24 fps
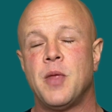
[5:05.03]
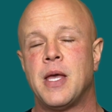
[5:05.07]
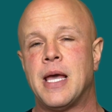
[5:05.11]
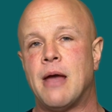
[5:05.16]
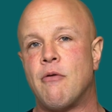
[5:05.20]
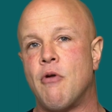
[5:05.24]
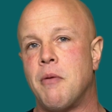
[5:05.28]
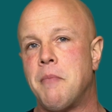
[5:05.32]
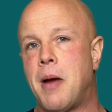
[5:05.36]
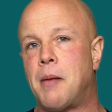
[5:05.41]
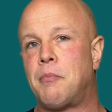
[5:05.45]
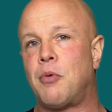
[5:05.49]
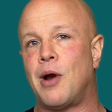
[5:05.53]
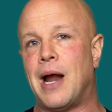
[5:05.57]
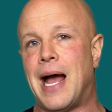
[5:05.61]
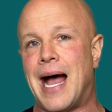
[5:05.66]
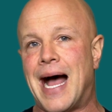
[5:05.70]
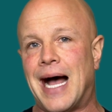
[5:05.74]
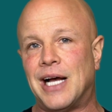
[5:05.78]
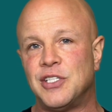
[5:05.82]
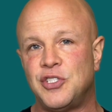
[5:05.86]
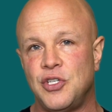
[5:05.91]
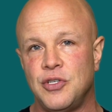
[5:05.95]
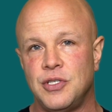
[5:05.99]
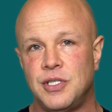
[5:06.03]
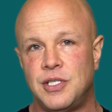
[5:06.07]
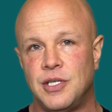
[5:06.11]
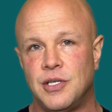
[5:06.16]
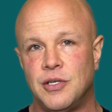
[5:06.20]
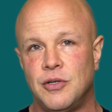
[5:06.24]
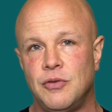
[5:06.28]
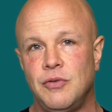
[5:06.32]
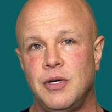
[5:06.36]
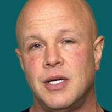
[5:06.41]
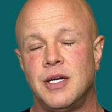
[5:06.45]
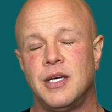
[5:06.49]
And remember, as you
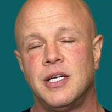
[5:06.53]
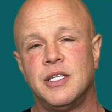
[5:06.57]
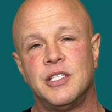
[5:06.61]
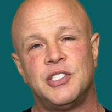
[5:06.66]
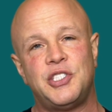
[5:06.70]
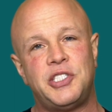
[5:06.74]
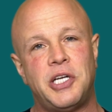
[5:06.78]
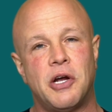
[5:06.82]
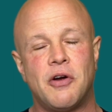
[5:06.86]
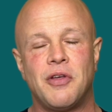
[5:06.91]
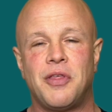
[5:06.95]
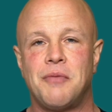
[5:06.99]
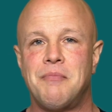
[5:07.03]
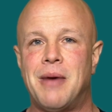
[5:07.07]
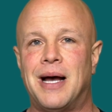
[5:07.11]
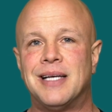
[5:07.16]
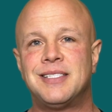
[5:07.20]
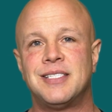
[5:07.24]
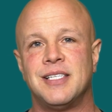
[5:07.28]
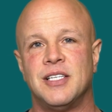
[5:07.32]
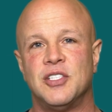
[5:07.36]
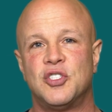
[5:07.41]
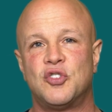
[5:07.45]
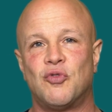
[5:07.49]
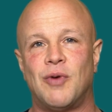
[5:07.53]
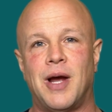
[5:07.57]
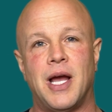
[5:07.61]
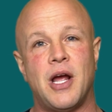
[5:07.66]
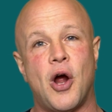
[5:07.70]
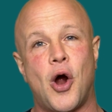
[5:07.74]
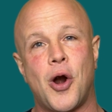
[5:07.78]
do, share the message, right?